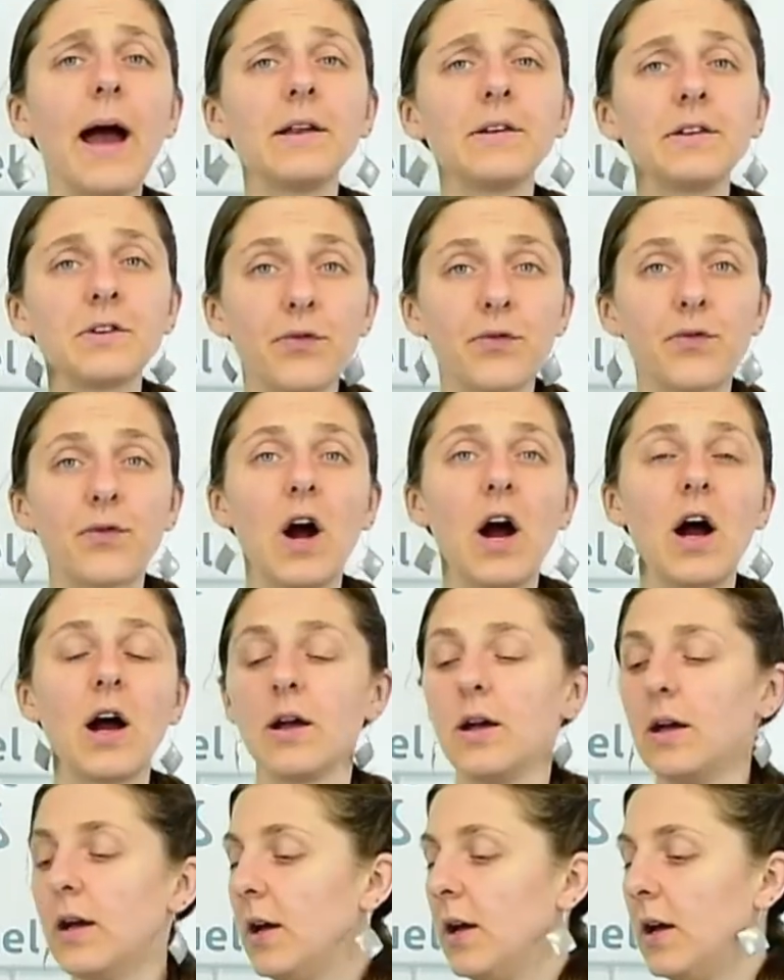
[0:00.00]
and
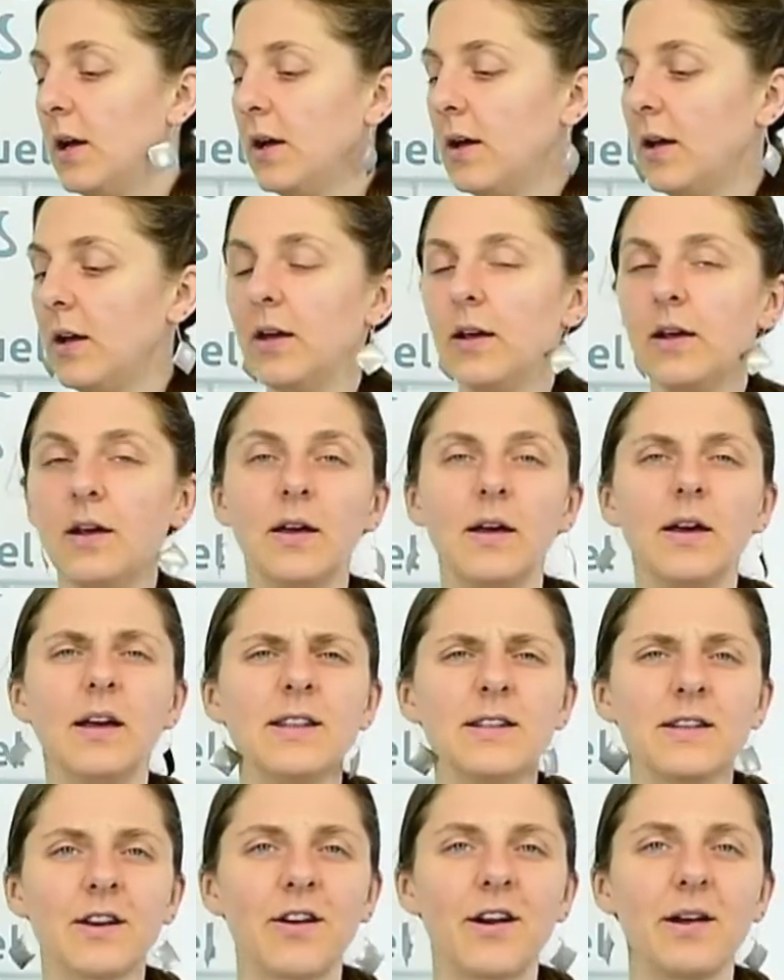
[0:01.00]
fry.
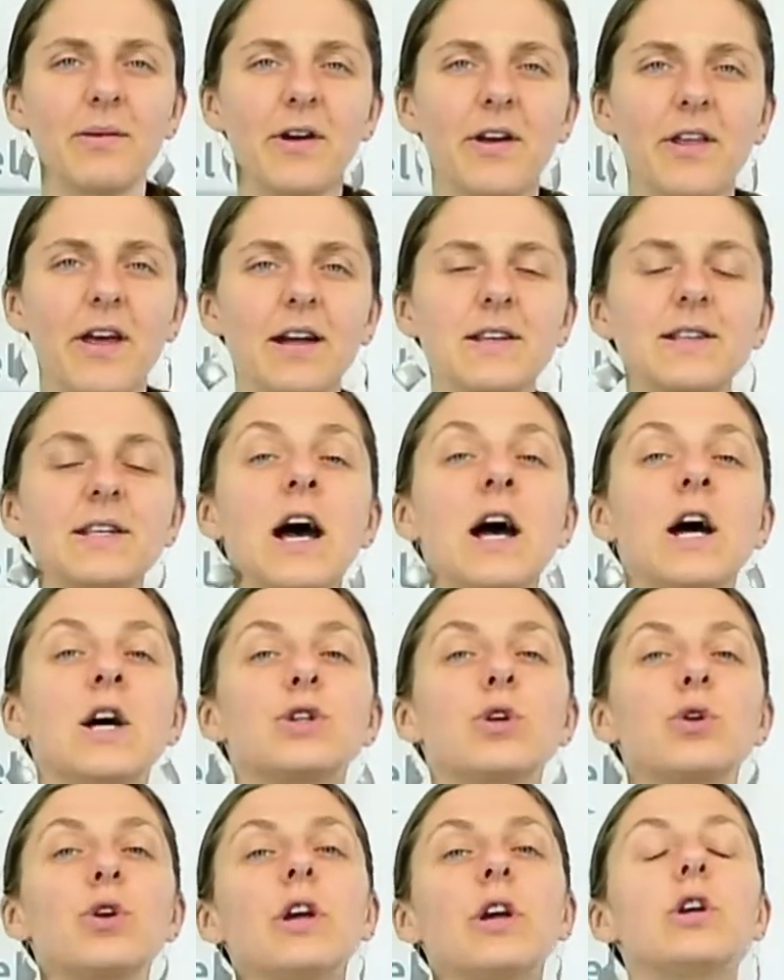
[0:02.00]
Sorry about that.
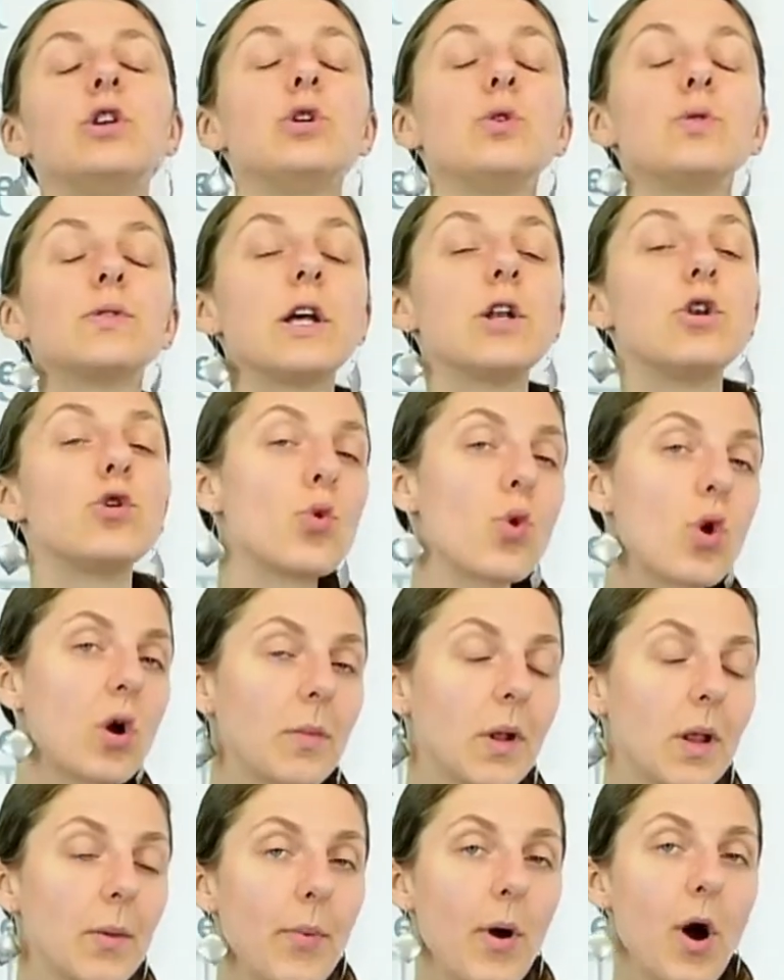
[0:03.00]
So you can use a
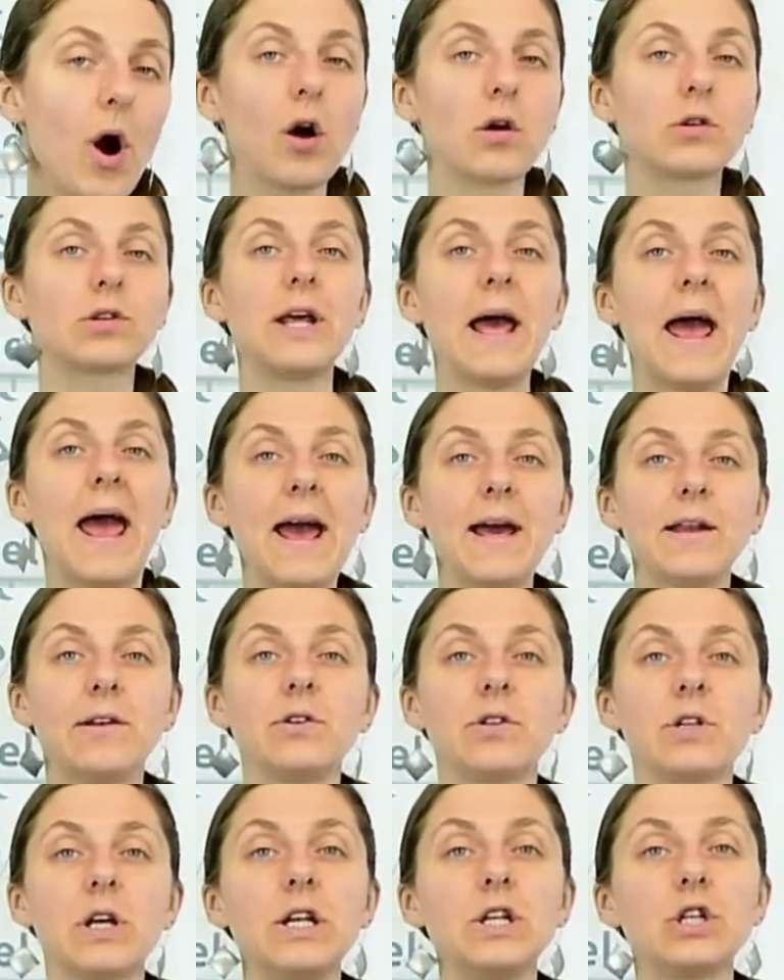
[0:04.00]
normal pot
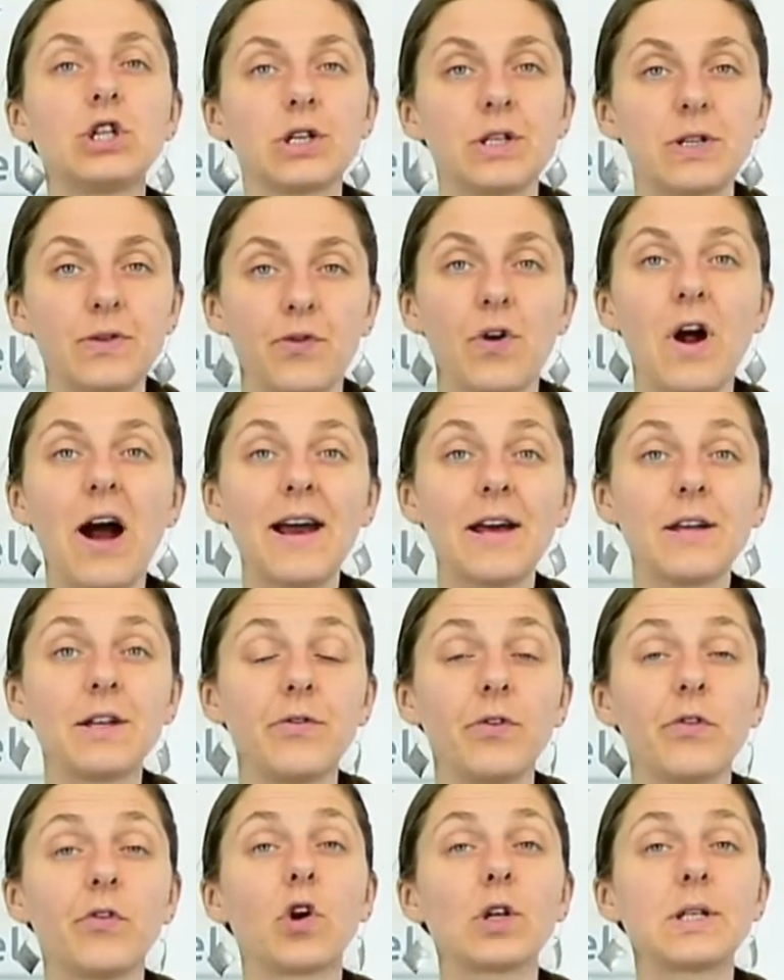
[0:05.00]
and just fry it.
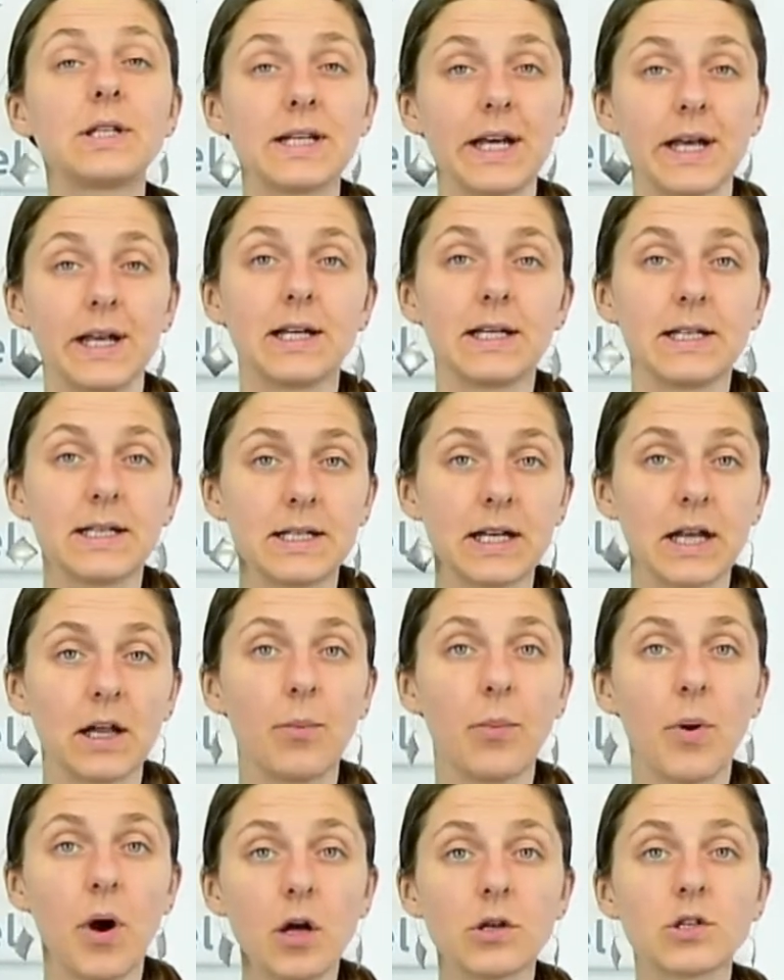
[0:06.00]
If you've got stainless
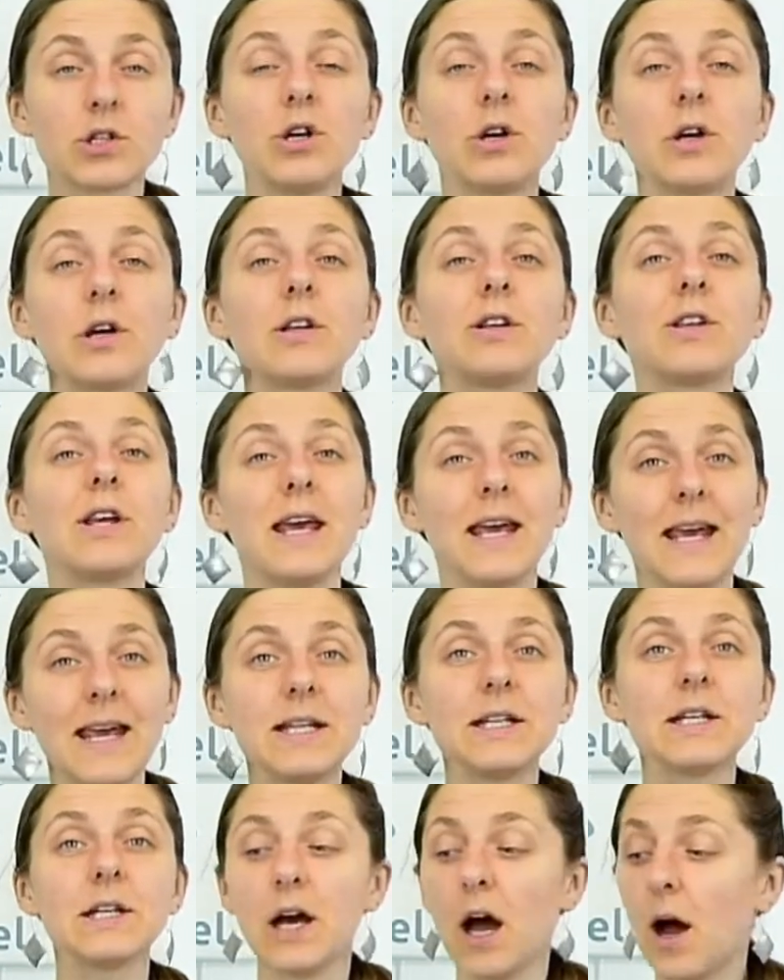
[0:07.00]
steel pot, you could
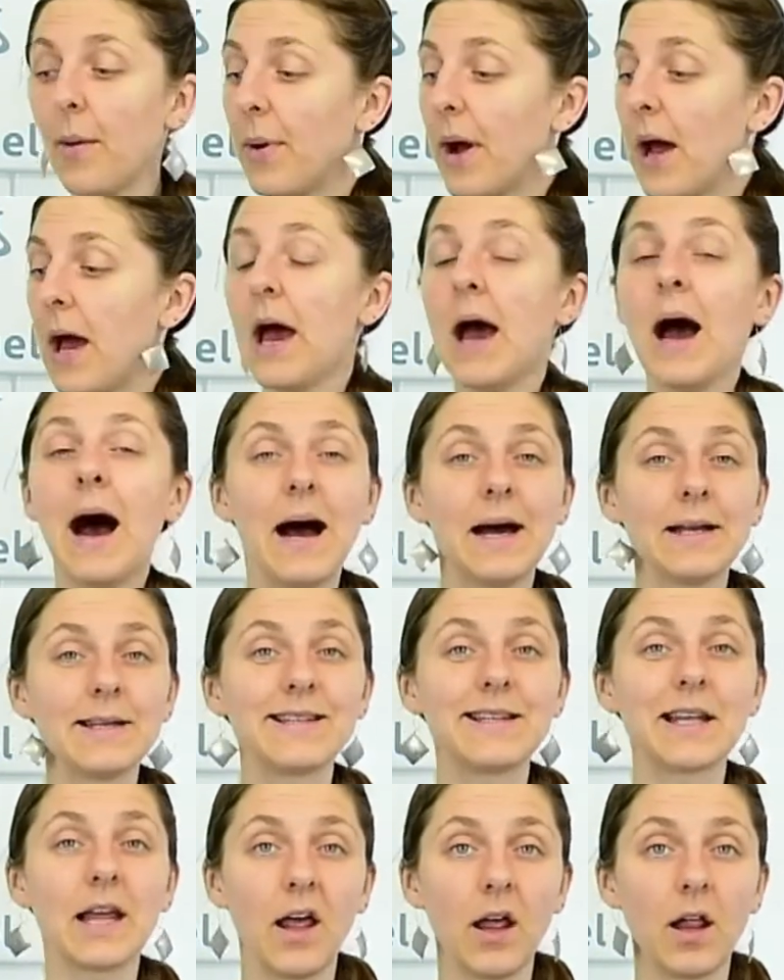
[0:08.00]
heat it up
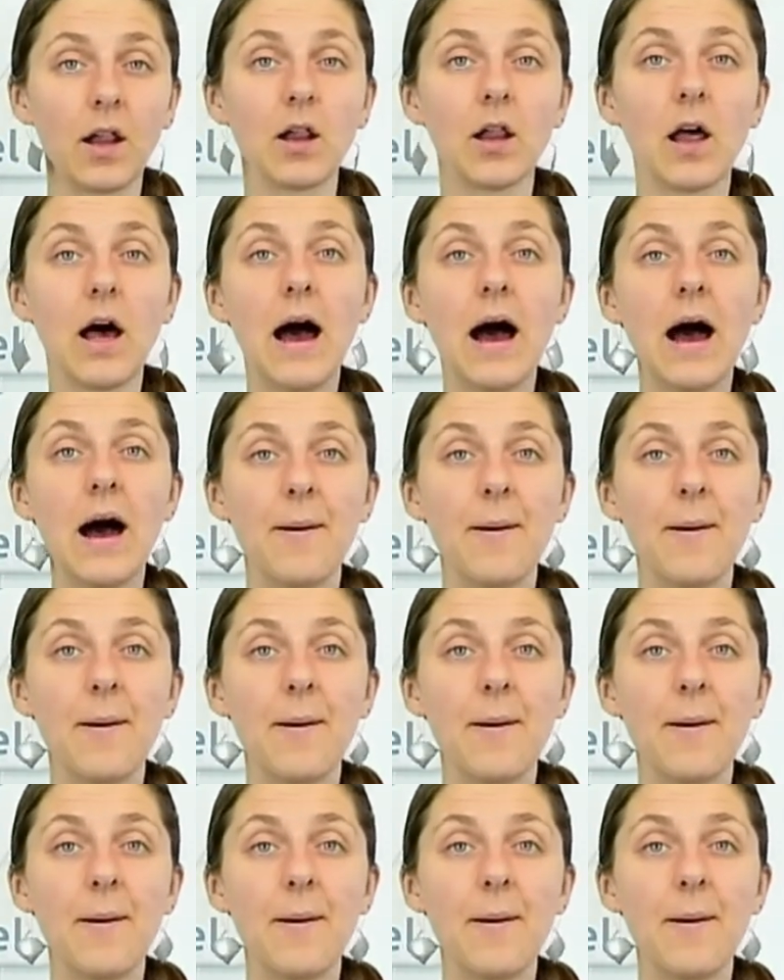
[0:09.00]
until